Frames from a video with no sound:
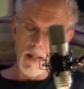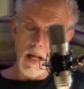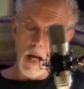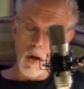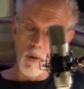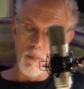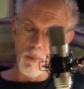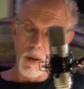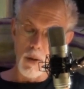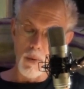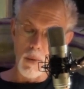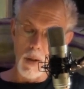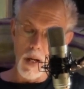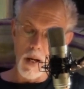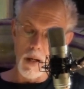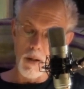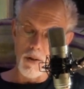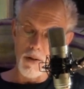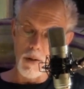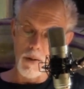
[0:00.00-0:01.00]
down by the
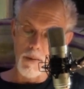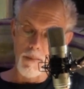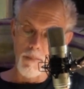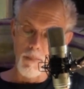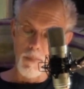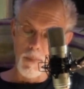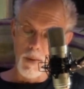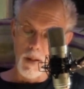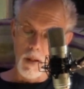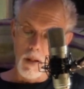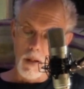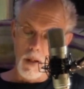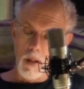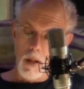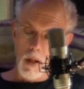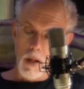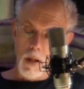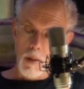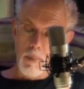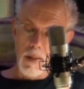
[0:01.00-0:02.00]
reaction.
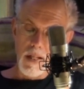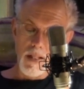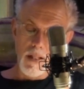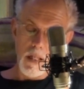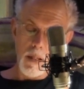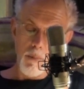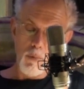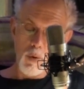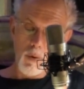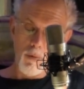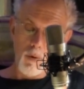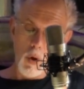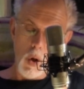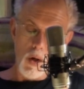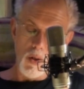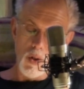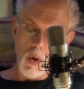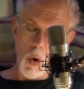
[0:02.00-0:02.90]
But he seemed to have lost